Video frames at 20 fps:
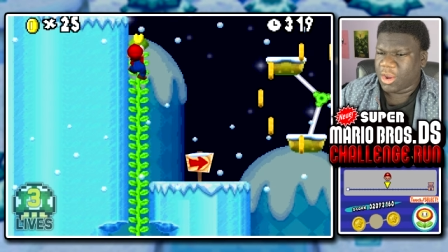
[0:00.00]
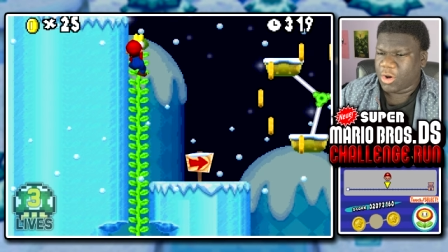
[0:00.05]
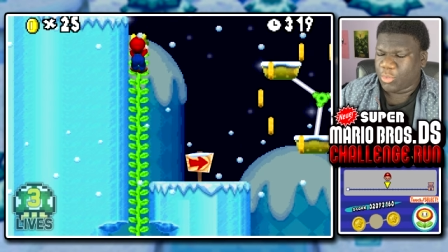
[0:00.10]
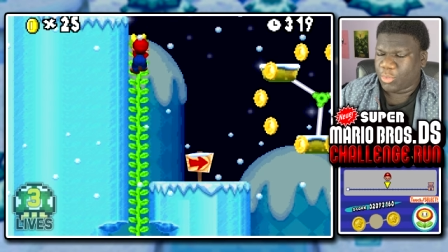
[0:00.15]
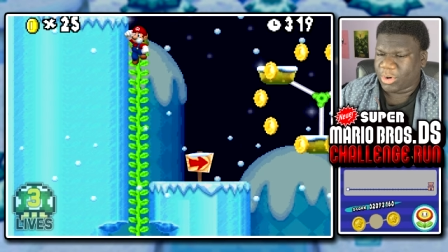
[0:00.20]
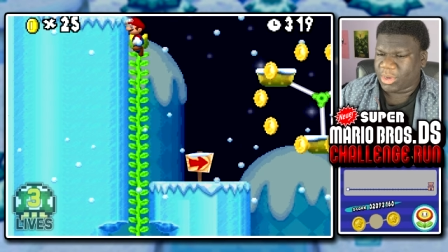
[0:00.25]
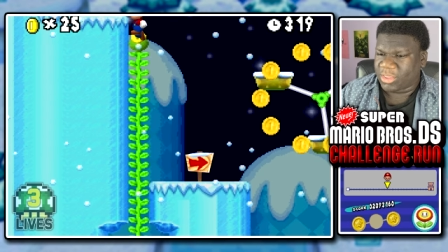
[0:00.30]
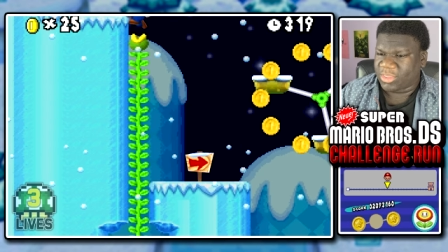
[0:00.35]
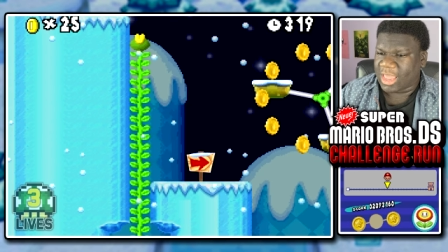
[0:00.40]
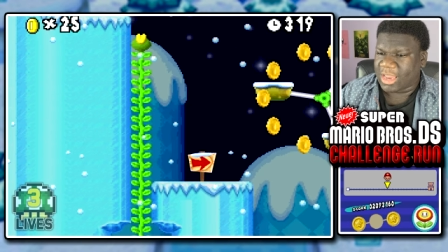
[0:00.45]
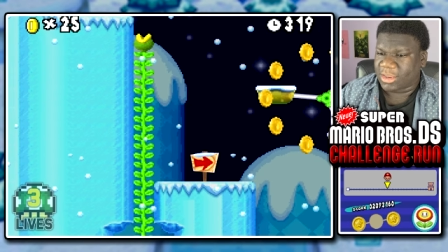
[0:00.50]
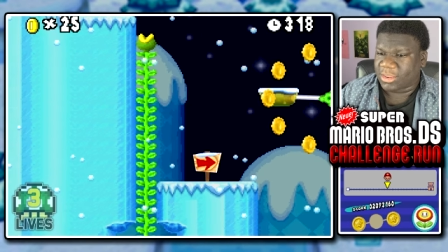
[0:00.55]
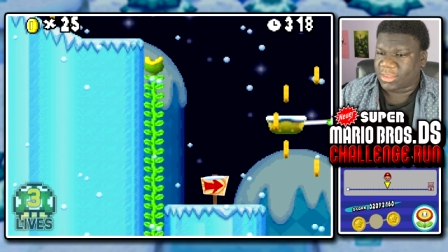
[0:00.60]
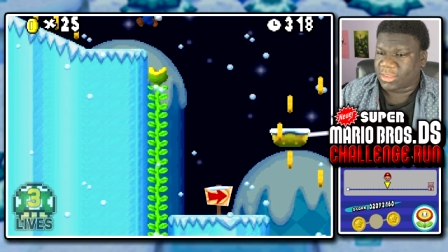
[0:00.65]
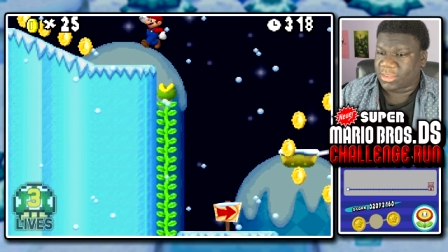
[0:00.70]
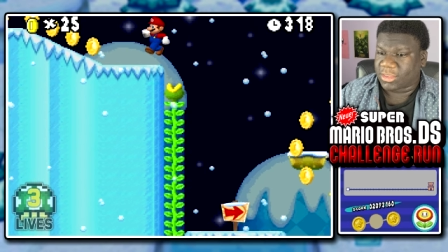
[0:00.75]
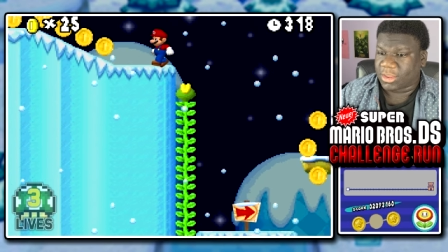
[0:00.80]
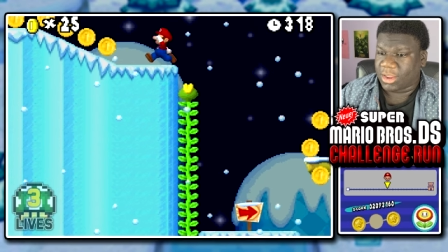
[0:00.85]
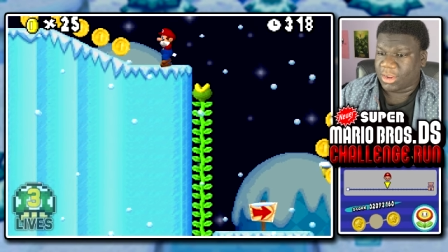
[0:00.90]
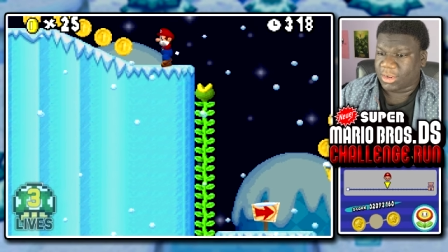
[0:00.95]
Which that
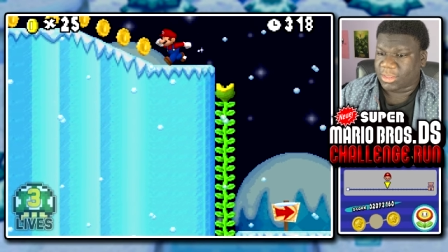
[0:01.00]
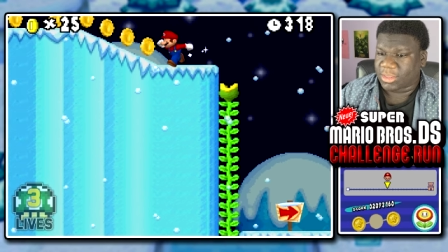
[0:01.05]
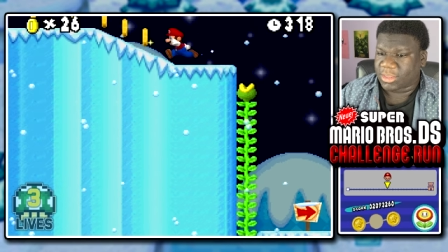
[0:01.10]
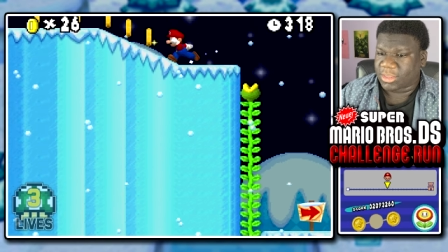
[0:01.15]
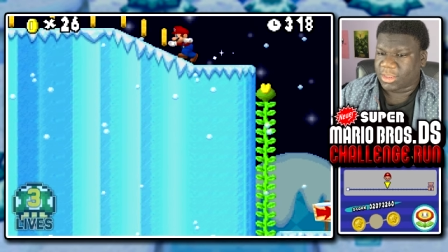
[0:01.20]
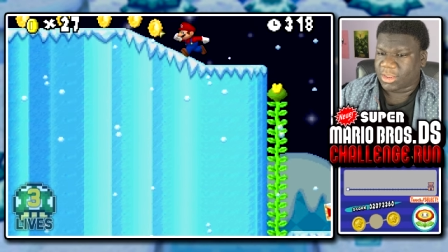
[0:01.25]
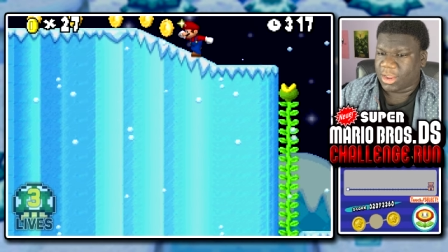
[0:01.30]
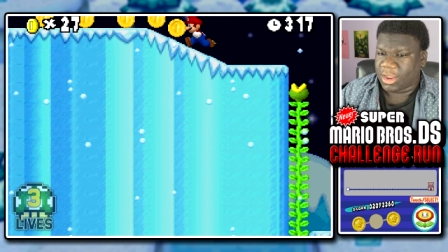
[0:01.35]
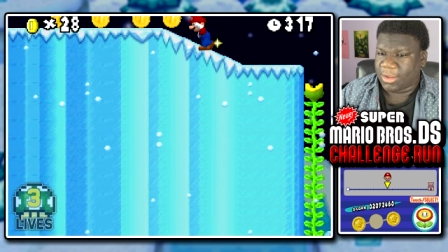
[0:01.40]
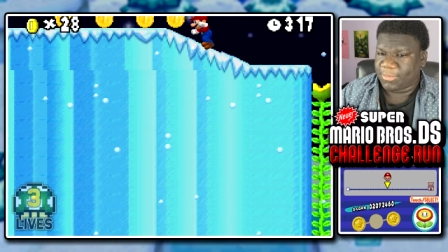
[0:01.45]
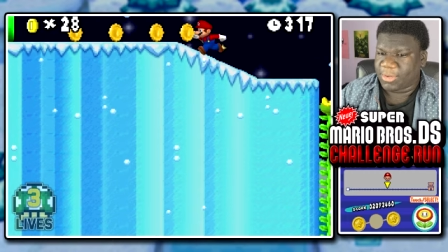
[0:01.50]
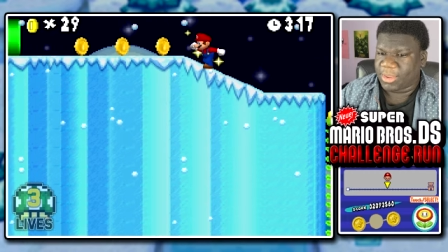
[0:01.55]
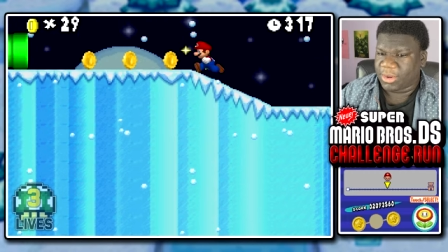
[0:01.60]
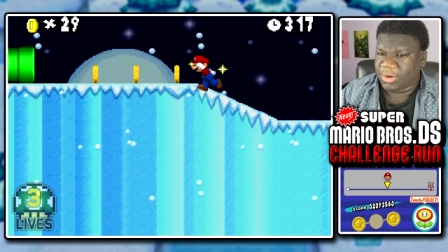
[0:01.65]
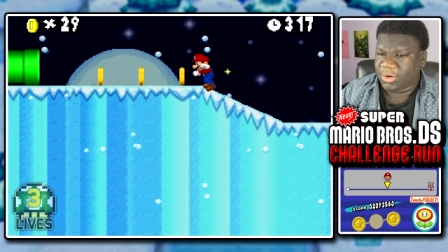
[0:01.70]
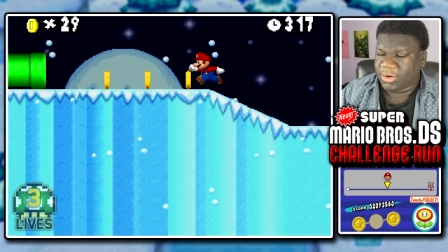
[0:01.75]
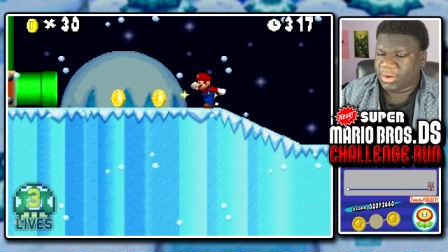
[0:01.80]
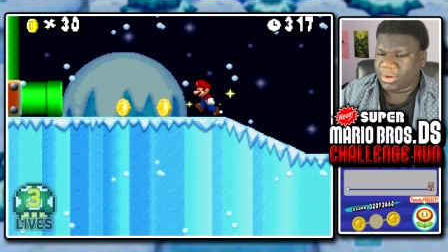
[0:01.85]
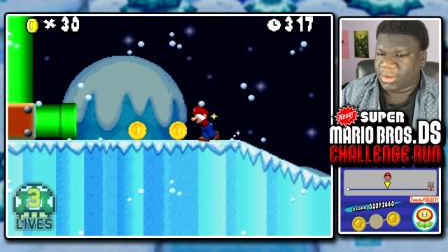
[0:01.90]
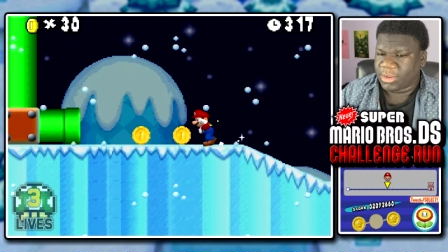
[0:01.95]
sucks. Up
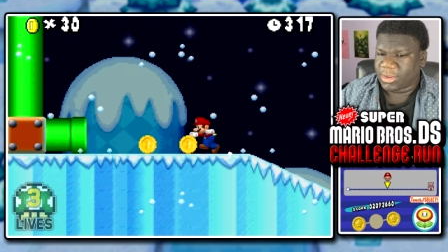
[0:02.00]
here?